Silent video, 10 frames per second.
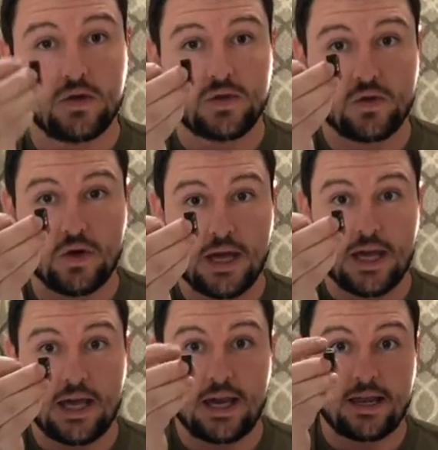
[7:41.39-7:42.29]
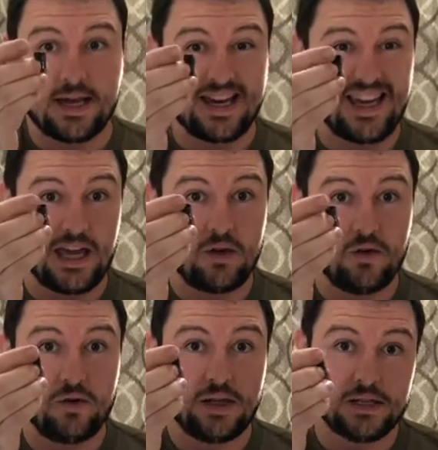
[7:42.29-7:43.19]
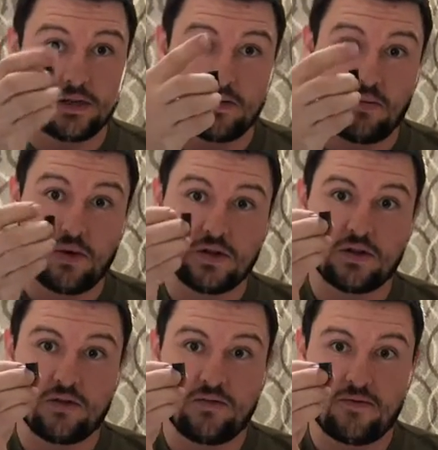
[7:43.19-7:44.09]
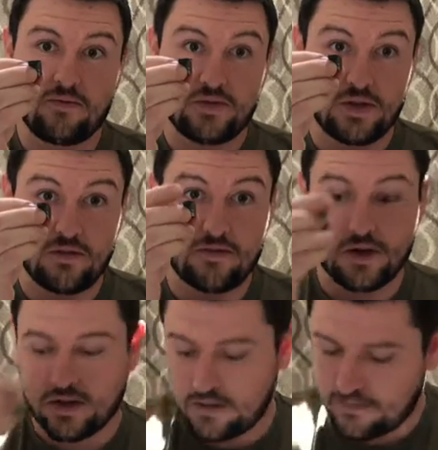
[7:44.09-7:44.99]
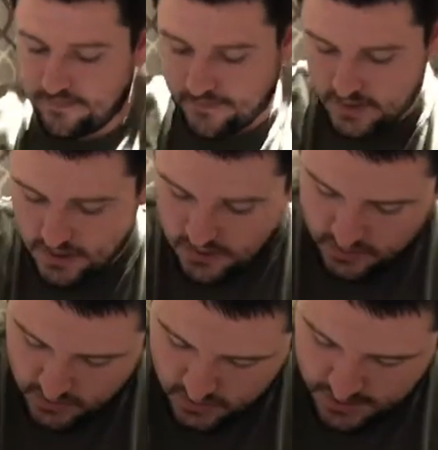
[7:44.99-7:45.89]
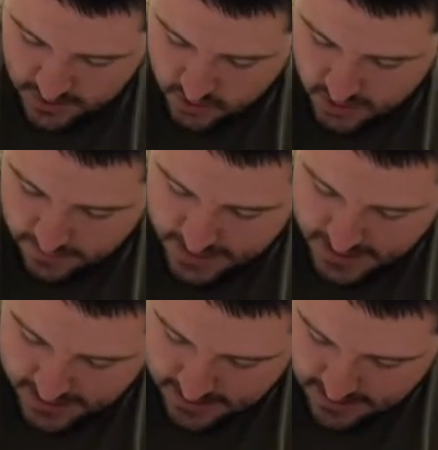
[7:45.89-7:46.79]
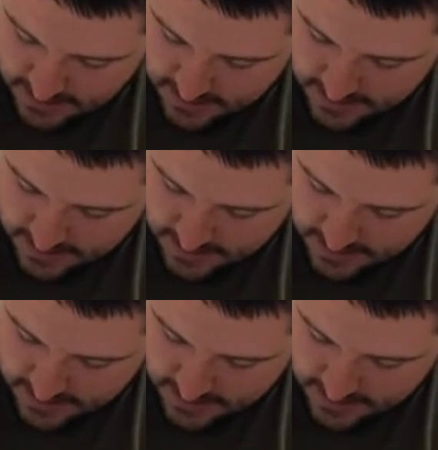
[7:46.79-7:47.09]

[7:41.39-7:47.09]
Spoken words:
So again, that angle is going to point to the front. So go ahead and drop that in.